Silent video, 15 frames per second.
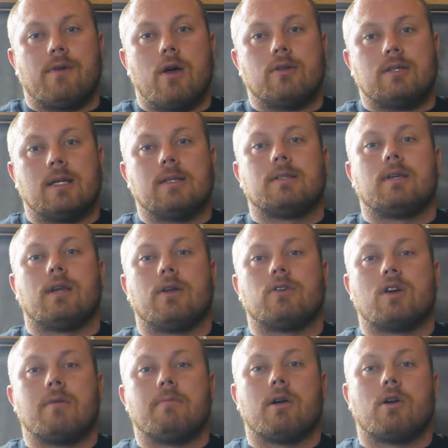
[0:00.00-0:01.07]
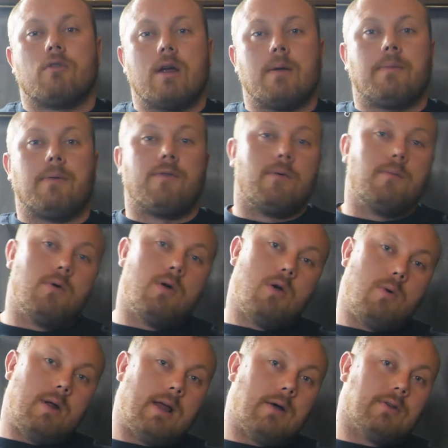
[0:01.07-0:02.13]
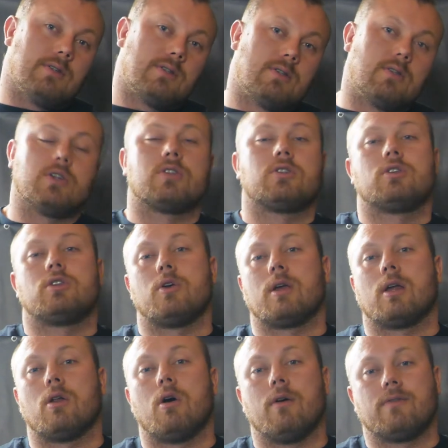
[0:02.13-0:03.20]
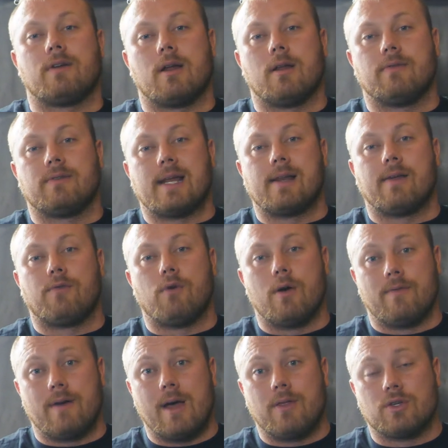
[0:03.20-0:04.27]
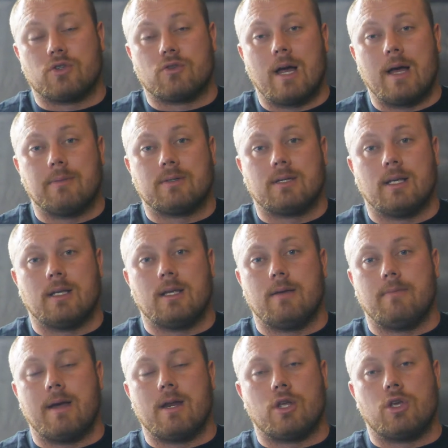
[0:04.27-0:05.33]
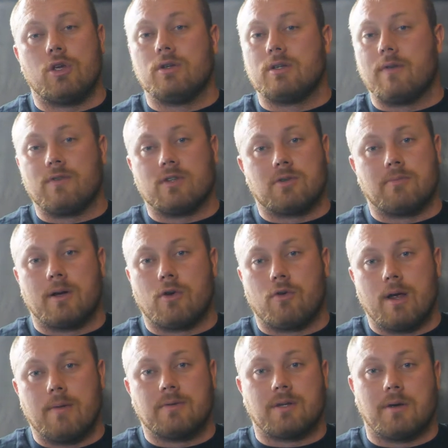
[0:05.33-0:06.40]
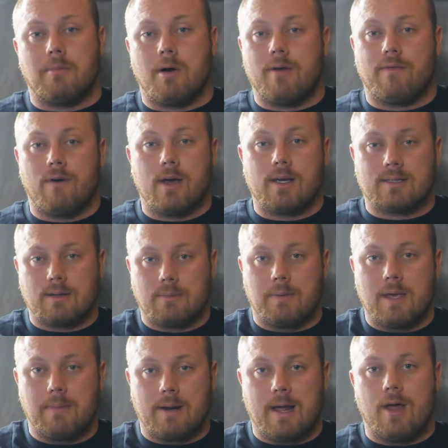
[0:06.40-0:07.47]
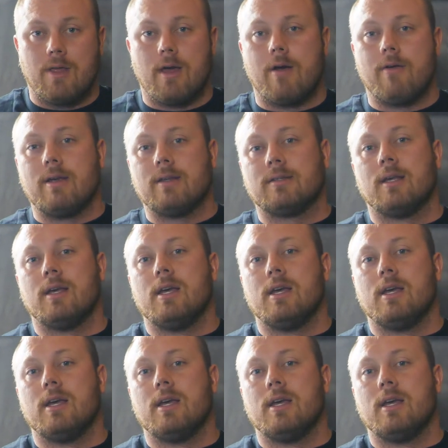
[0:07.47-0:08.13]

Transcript: noticed, you know, training my grip from when I was just doing a lot of kind of deadlift work without the straps. It made a huge difference to my grip, so my advice to people out there is